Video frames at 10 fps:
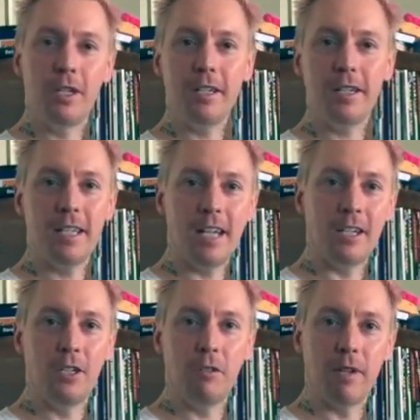a good
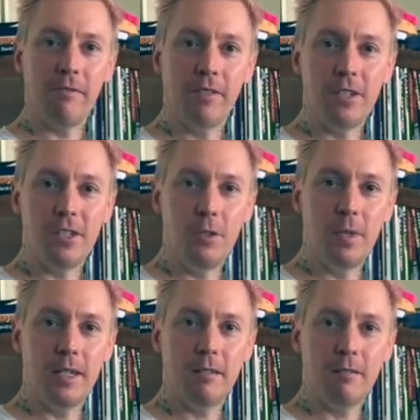uh, a good reference
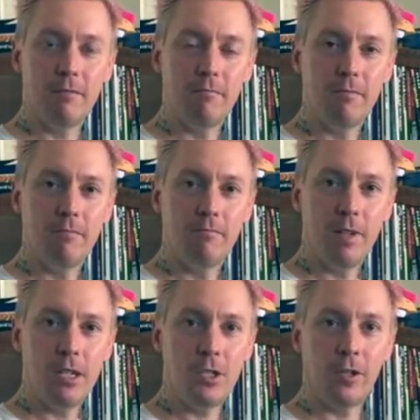to a,
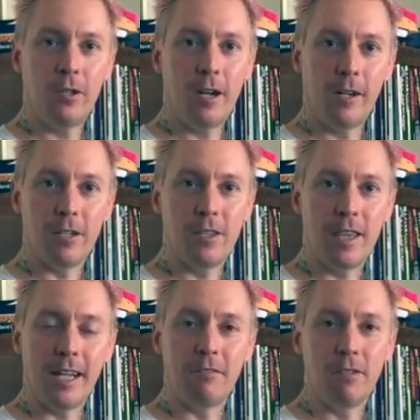a certain artist
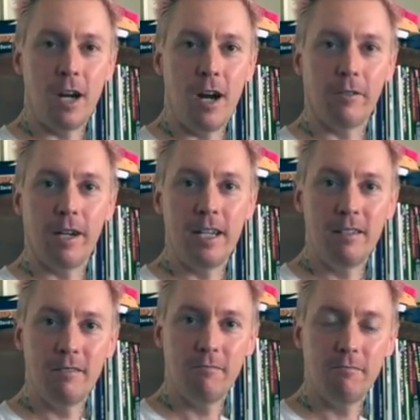that I
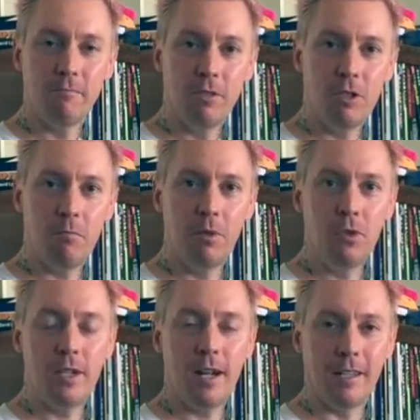tolerate, which is Blue
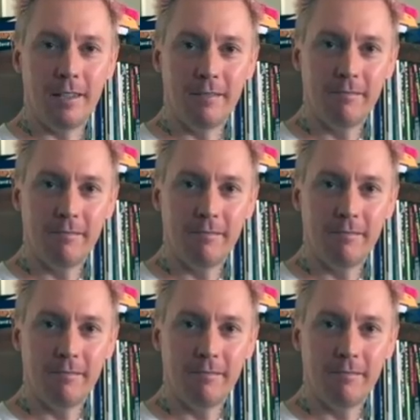Stahli.